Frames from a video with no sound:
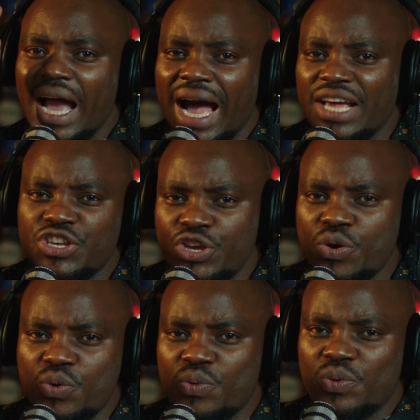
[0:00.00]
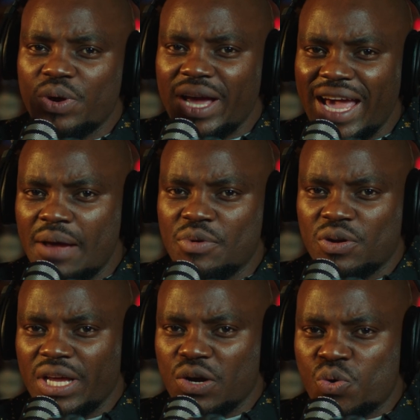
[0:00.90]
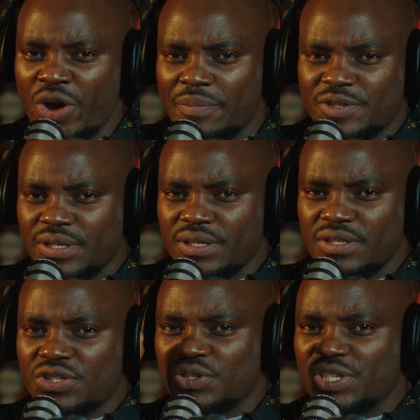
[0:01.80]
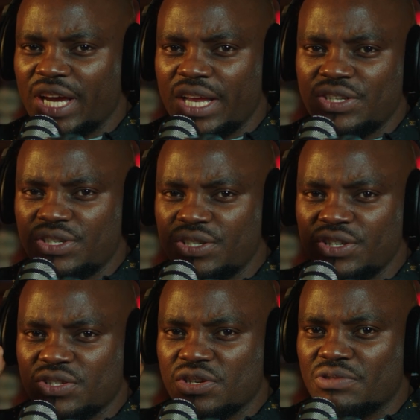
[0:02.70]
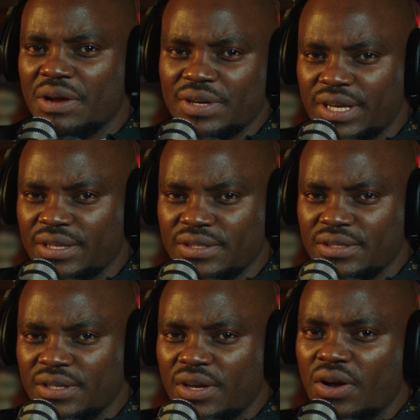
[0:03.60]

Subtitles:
are you equipped to change your surroundings?